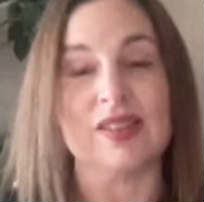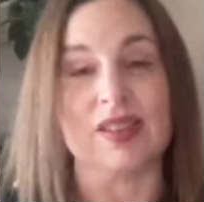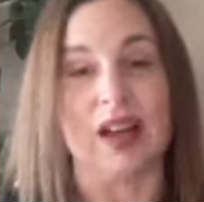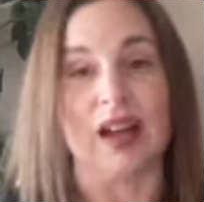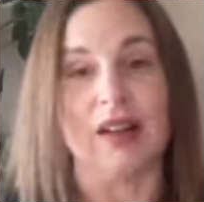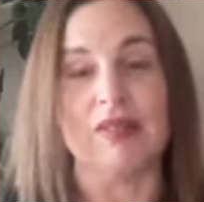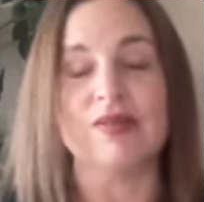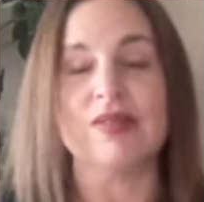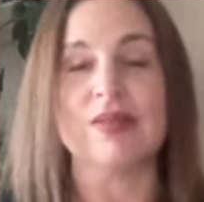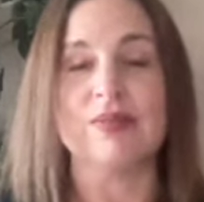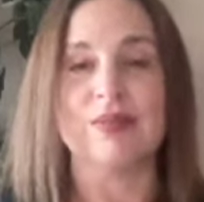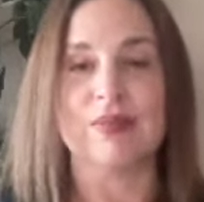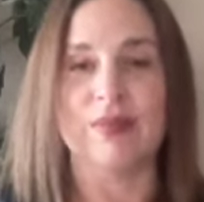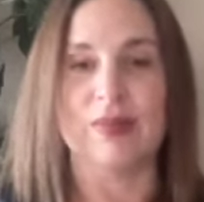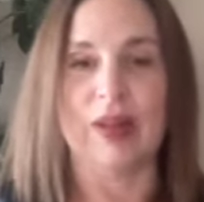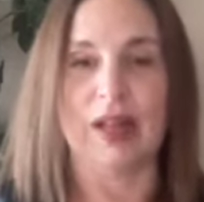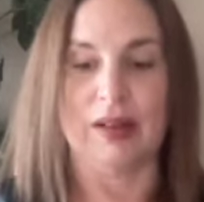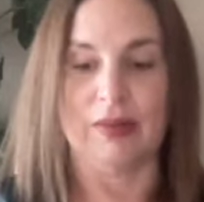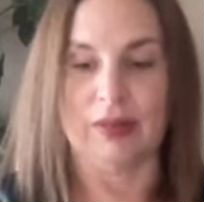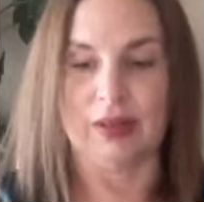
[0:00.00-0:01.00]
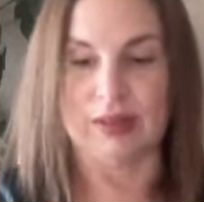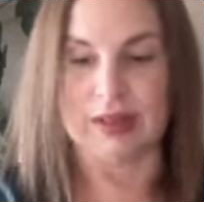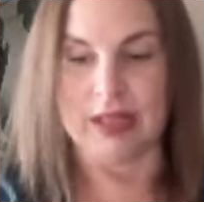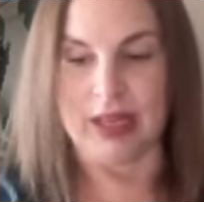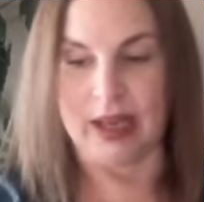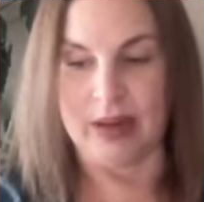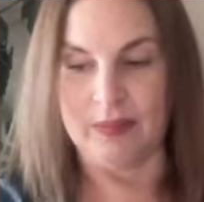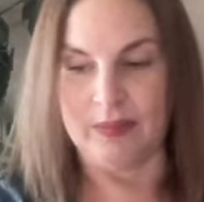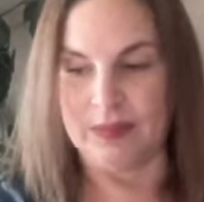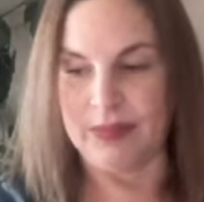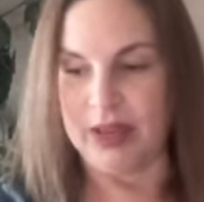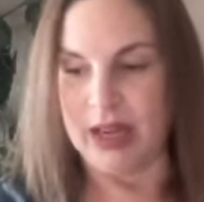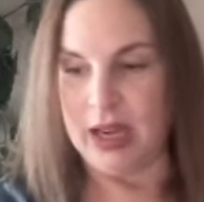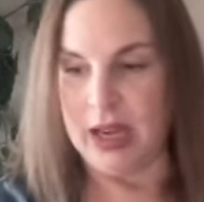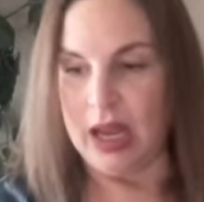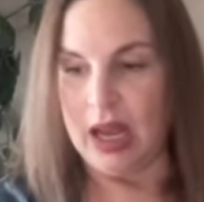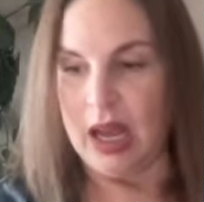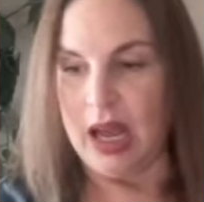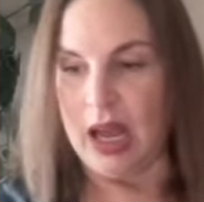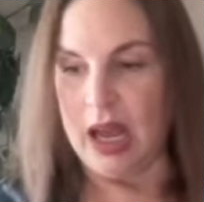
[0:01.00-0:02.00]
soft i will say
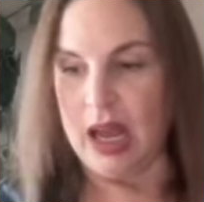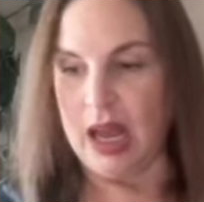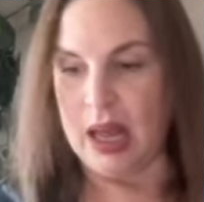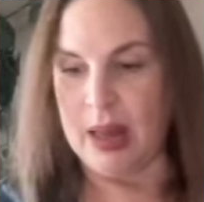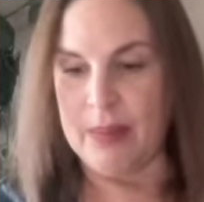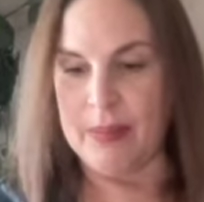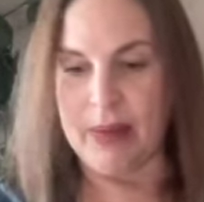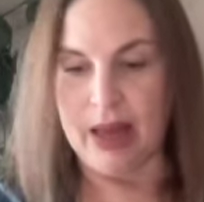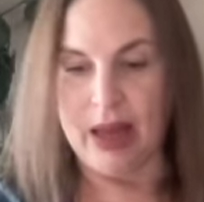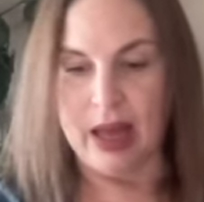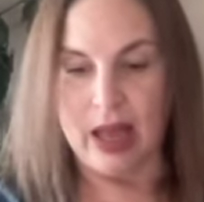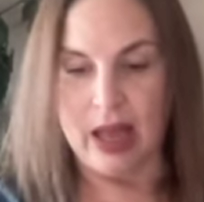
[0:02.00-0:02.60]
um,